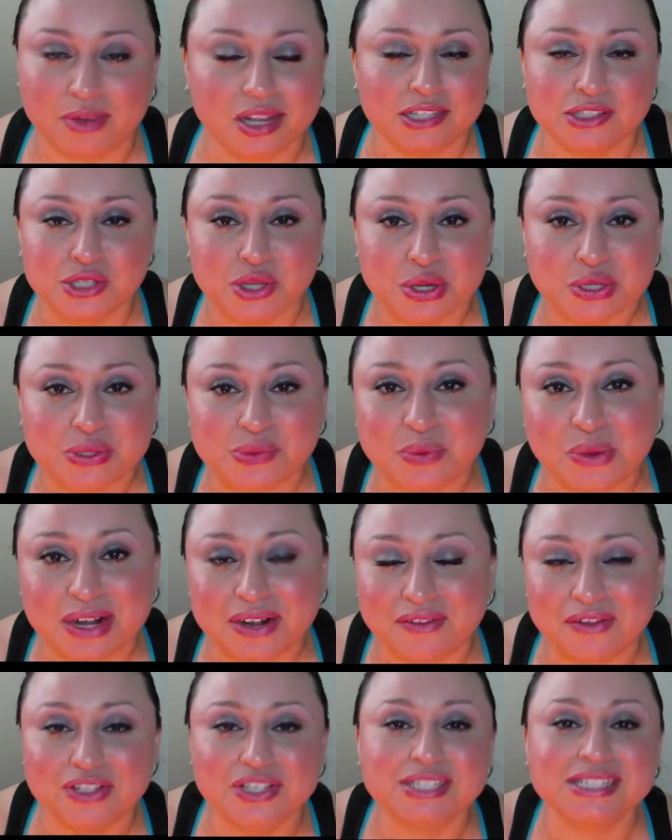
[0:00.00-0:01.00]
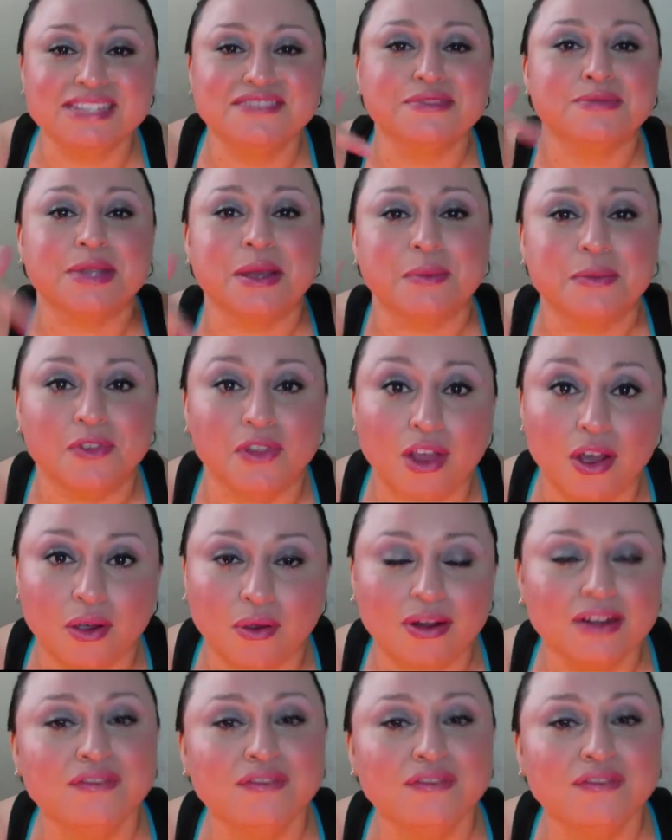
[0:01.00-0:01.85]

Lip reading: concerns, whatever, just leave them down below.